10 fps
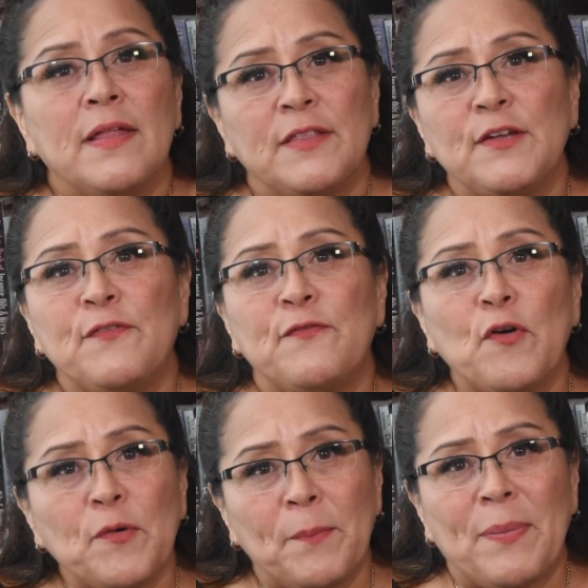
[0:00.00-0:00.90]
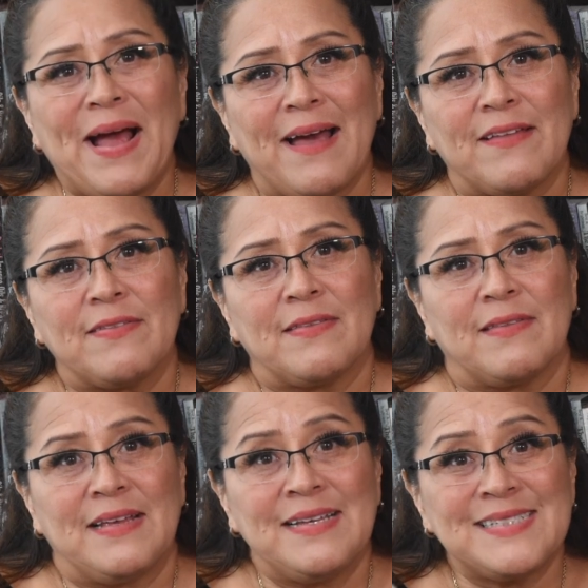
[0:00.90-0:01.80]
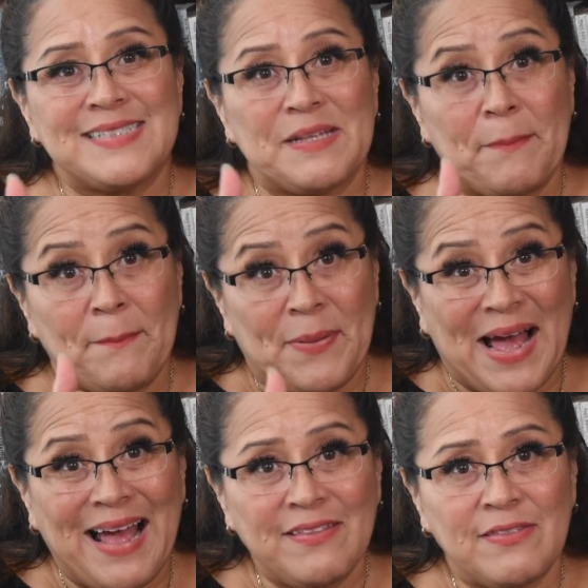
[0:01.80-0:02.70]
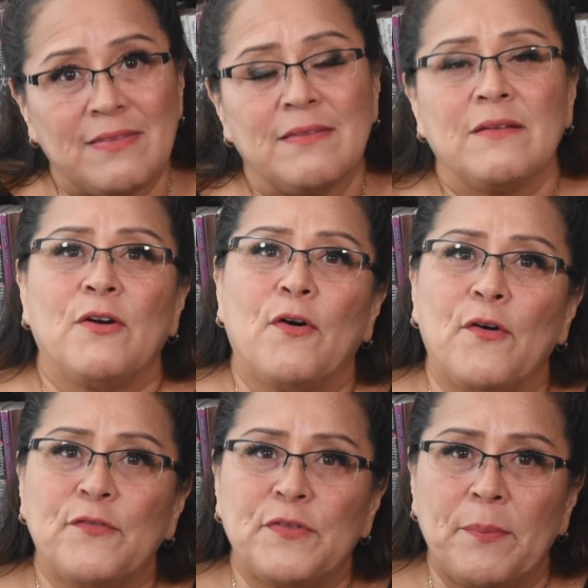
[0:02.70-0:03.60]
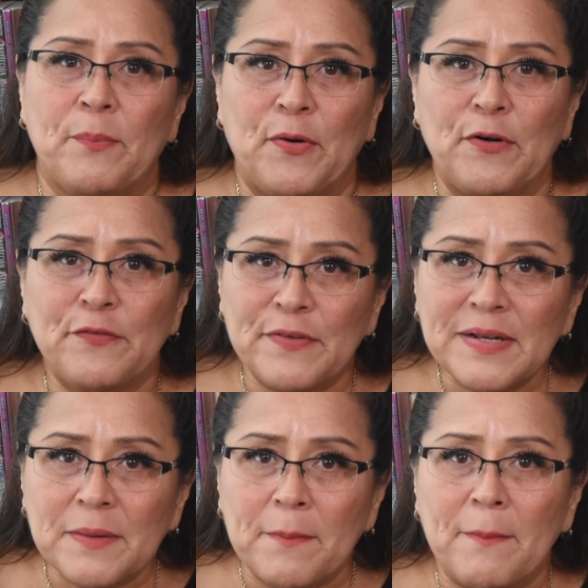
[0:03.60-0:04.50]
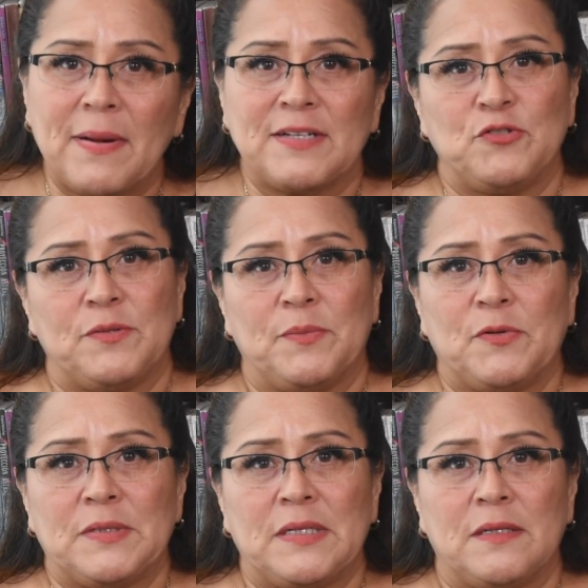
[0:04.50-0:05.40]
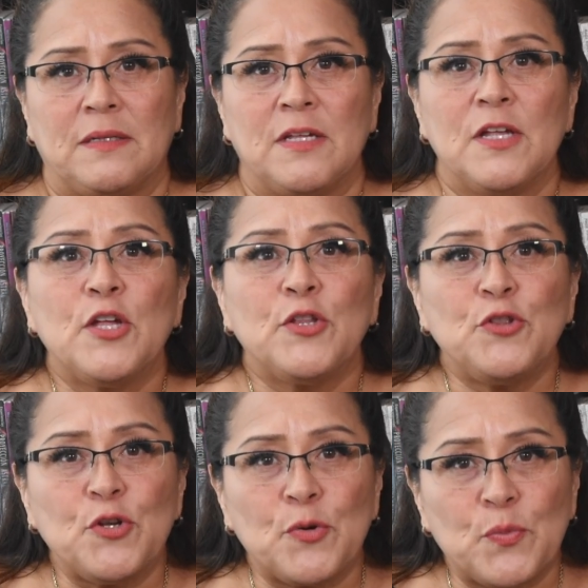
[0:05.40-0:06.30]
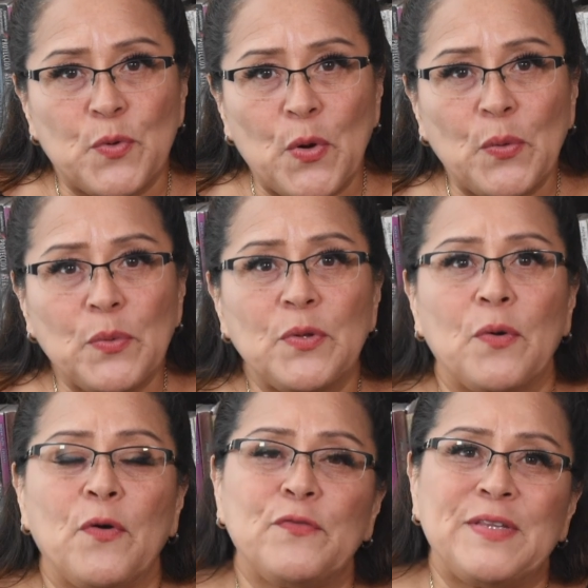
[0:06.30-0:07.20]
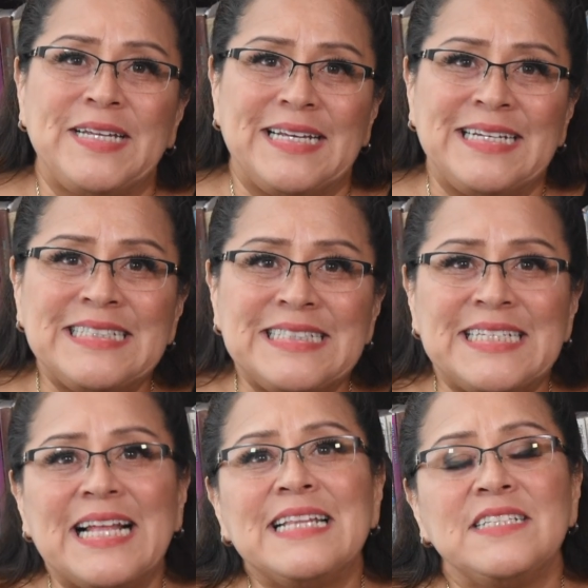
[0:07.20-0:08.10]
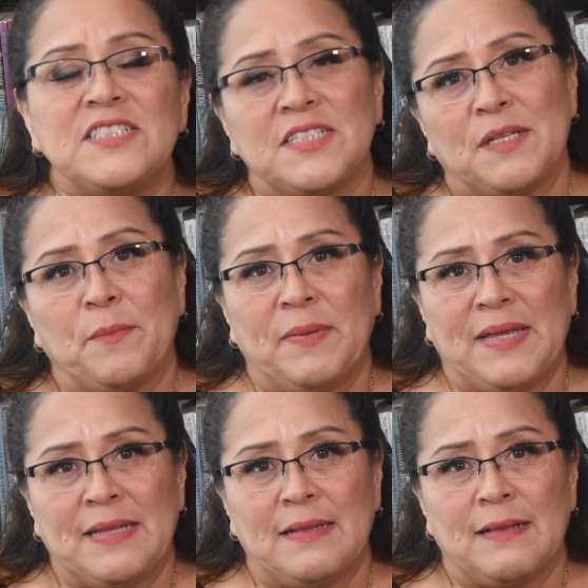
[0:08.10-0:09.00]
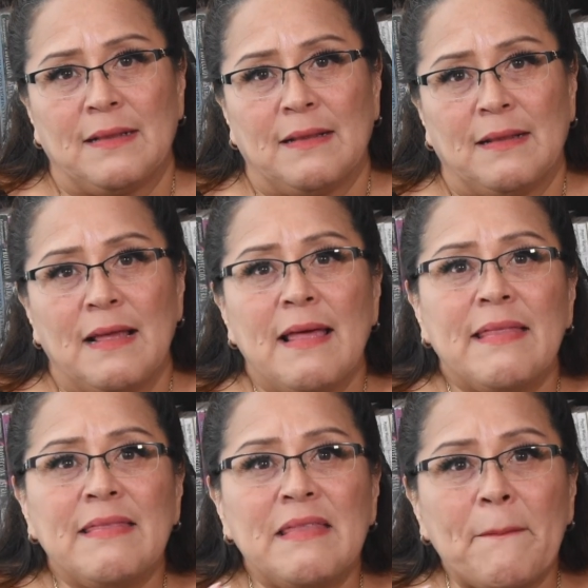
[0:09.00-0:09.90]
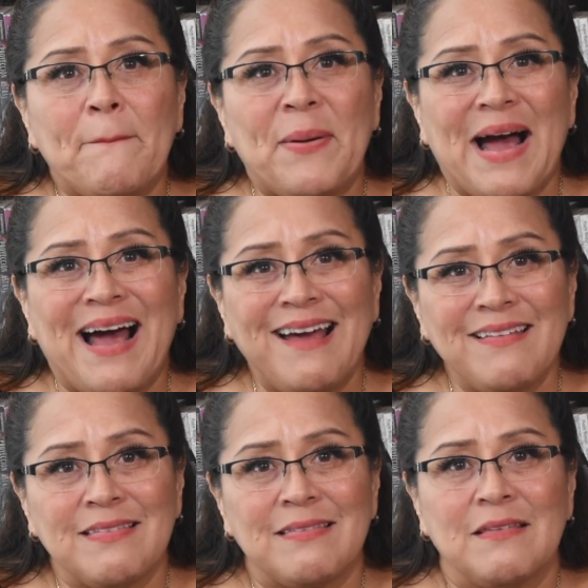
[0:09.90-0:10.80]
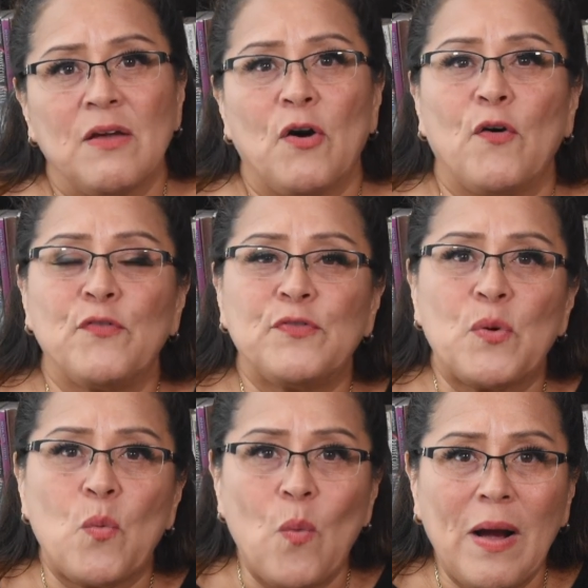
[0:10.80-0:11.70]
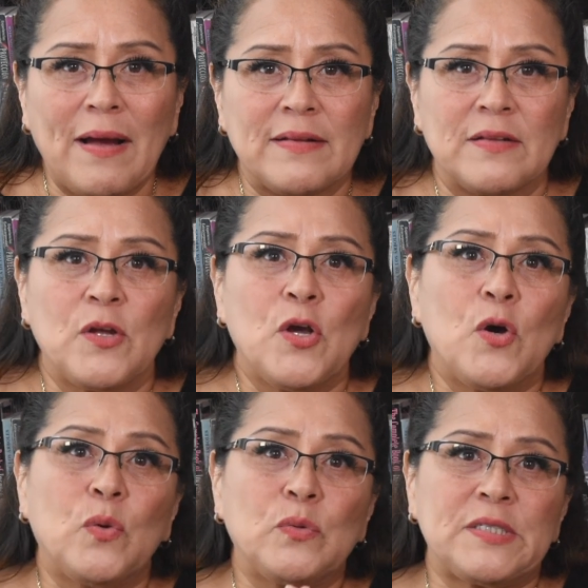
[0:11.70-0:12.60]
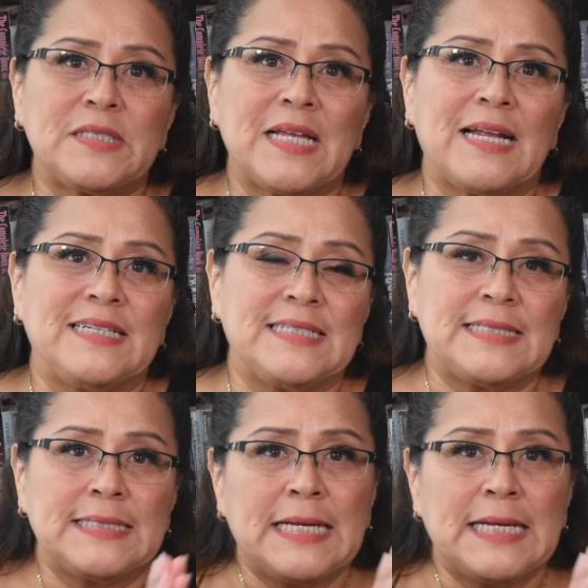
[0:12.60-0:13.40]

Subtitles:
The fourth path is the path of the perfect matrimony, the road of the intelligent being, the path of the one who studies